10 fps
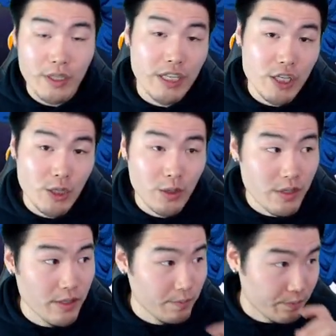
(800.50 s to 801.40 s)

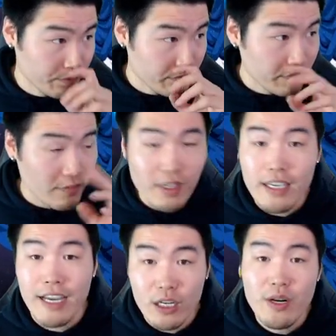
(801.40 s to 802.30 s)
additionals
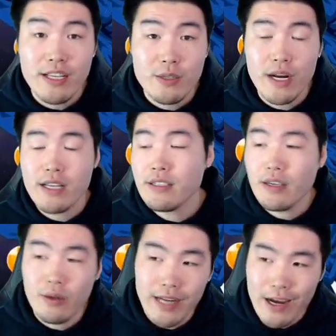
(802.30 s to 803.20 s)
and crits, right?
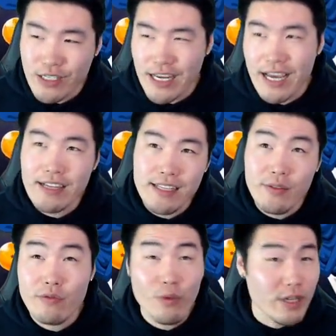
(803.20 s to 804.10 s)
So now she has level
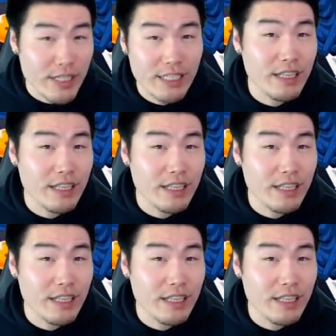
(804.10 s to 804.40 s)
fourteen